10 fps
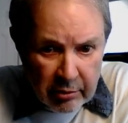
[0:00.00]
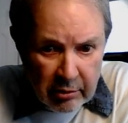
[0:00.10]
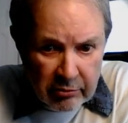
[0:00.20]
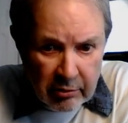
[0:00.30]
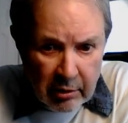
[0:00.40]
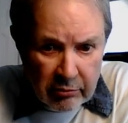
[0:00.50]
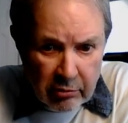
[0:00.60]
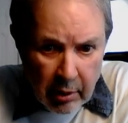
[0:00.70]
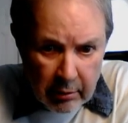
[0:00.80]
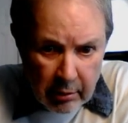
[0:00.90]
in these
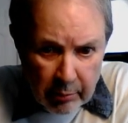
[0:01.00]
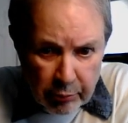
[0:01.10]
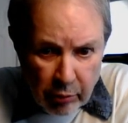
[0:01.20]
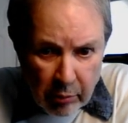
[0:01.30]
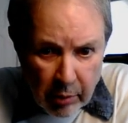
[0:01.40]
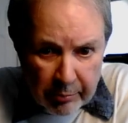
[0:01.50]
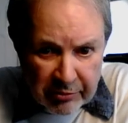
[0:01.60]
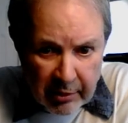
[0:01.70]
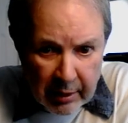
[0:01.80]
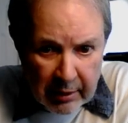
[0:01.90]
things, you have to come to our
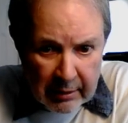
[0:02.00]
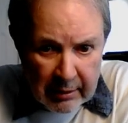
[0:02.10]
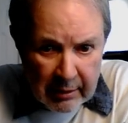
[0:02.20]
website.